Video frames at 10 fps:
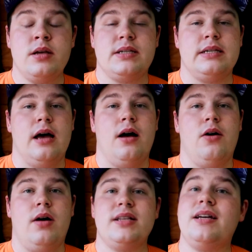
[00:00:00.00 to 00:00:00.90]

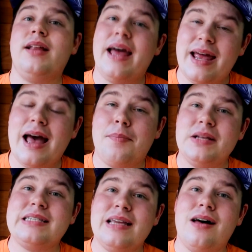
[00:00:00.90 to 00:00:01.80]
So, until that
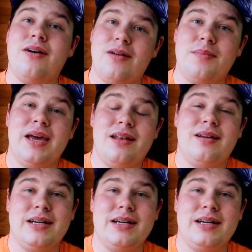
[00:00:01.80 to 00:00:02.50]
happens though, I mean,